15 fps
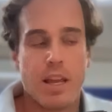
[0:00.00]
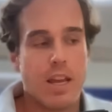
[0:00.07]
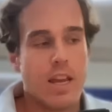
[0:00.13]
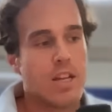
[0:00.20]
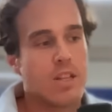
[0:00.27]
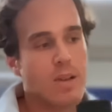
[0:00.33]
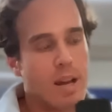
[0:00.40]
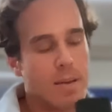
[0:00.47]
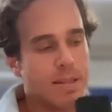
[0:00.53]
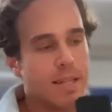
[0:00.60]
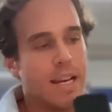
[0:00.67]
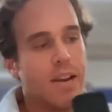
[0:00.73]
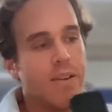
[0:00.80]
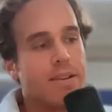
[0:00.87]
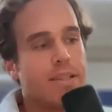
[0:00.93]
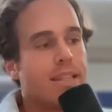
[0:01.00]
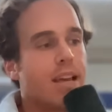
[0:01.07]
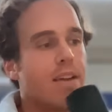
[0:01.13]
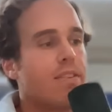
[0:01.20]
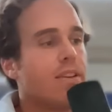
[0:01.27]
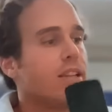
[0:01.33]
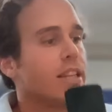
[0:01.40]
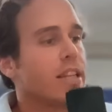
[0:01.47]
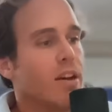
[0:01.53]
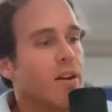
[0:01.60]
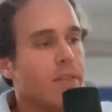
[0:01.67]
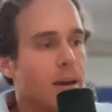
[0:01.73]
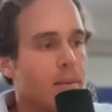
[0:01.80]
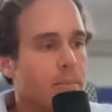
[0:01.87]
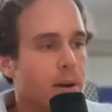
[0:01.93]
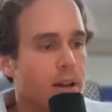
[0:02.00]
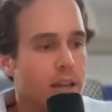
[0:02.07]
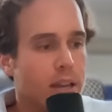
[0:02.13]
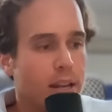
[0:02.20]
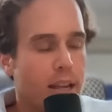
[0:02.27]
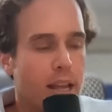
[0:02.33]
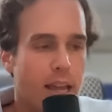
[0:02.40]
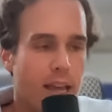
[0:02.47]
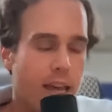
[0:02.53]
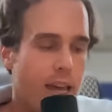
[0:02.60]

So Abcellera is definitely on that bucket.